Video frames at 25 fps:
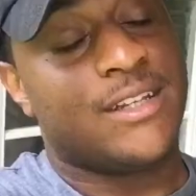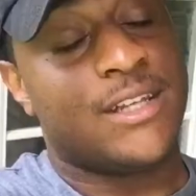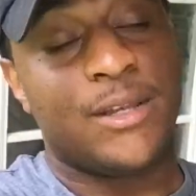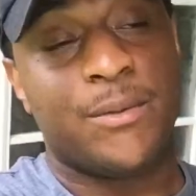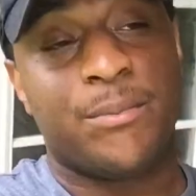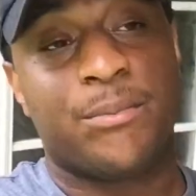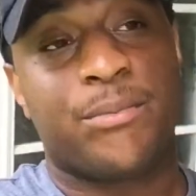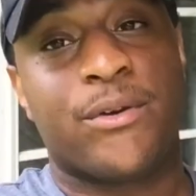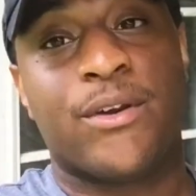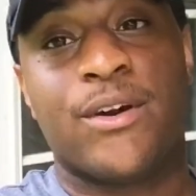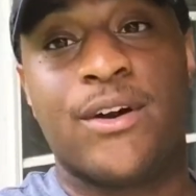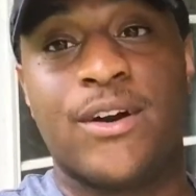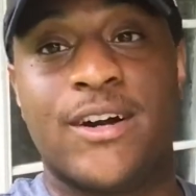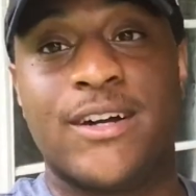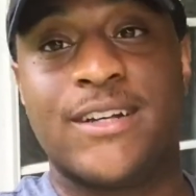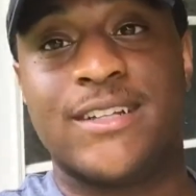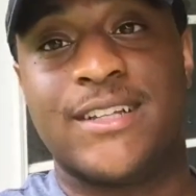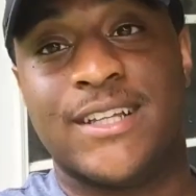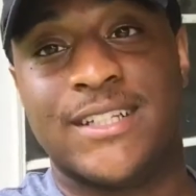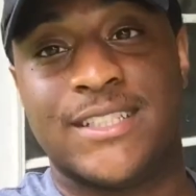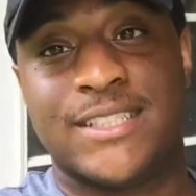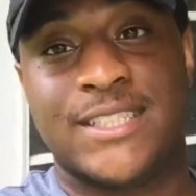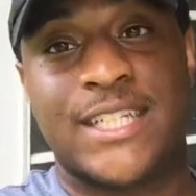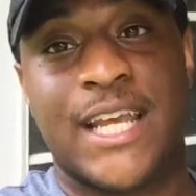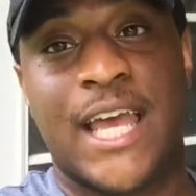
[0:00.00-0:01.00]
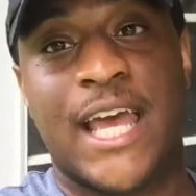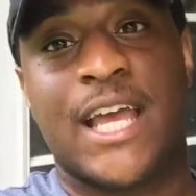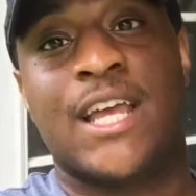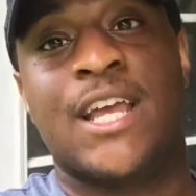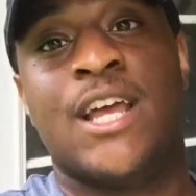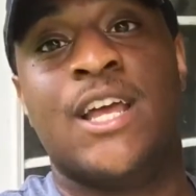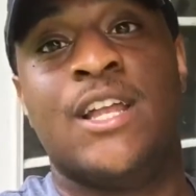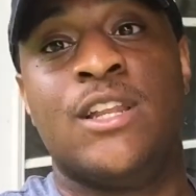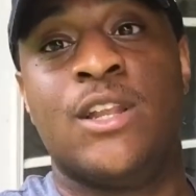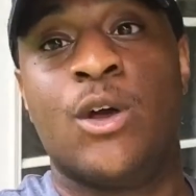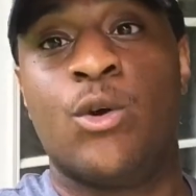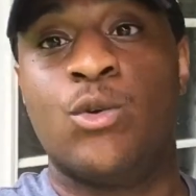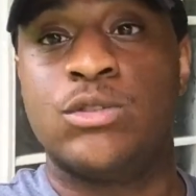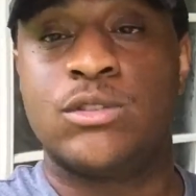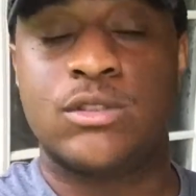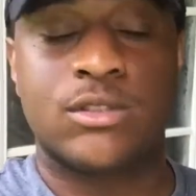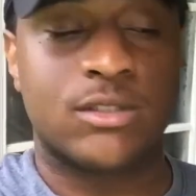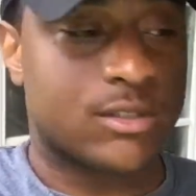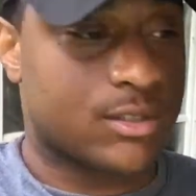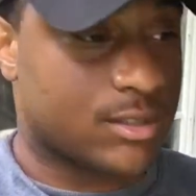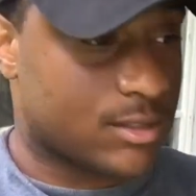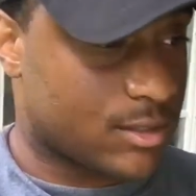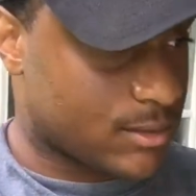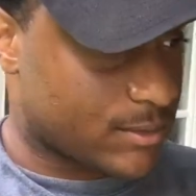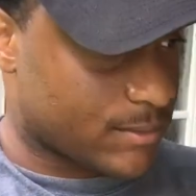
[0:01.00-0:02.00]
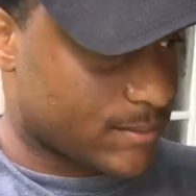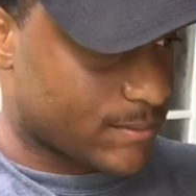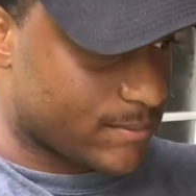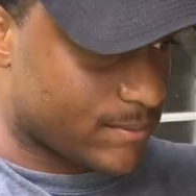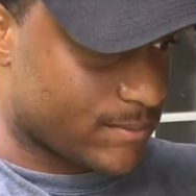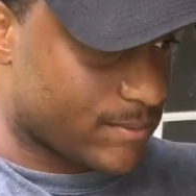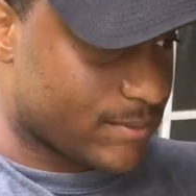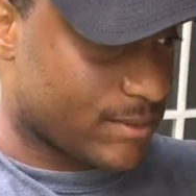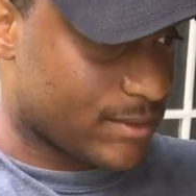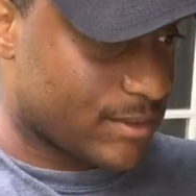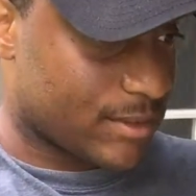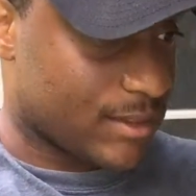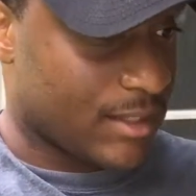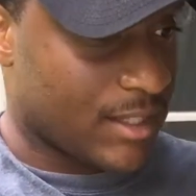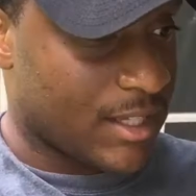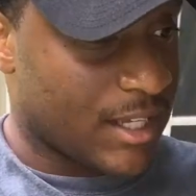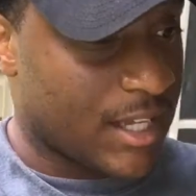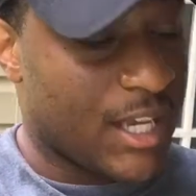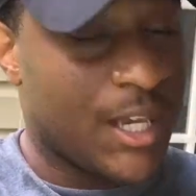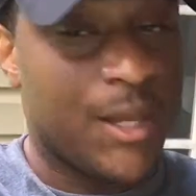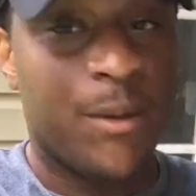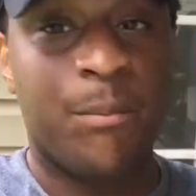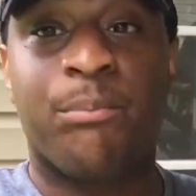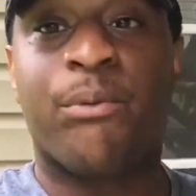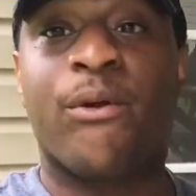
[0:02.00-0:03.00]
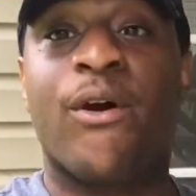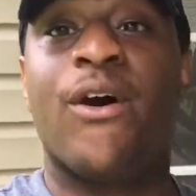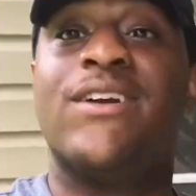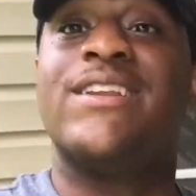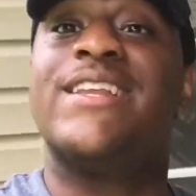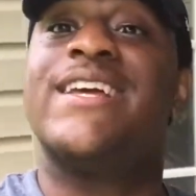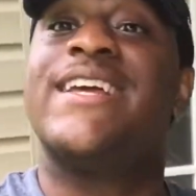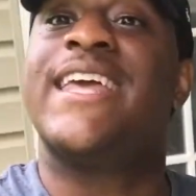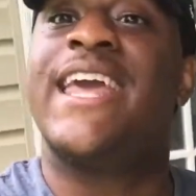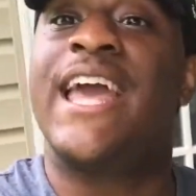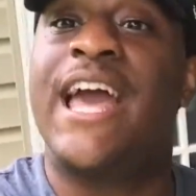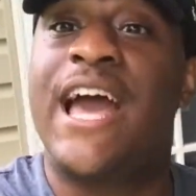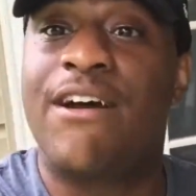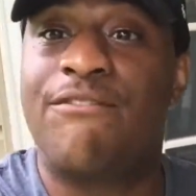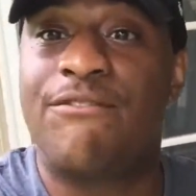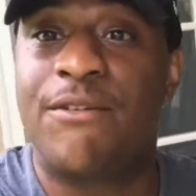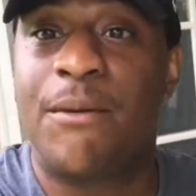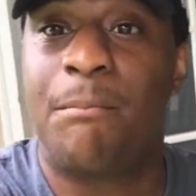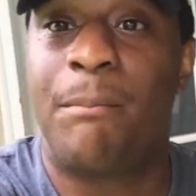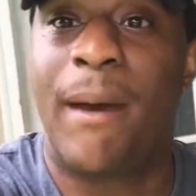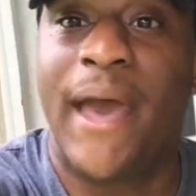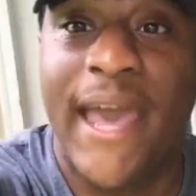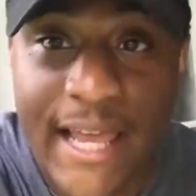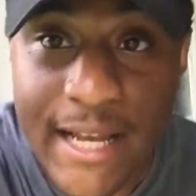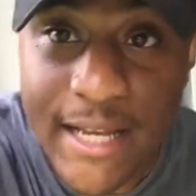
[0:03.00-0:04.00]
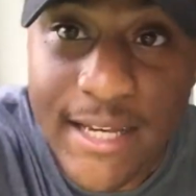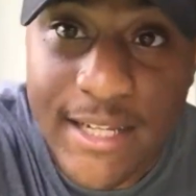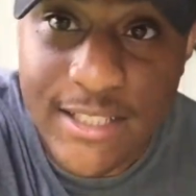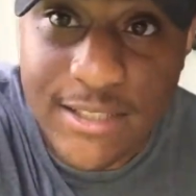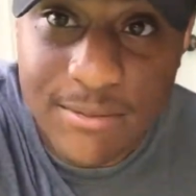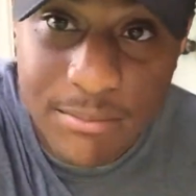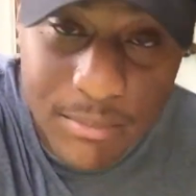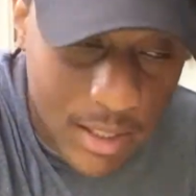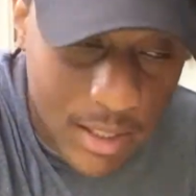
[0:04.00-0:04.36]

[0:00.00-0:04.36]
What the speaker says: He brought the Shaq Gnosis. He brought the Calvin Bailey's,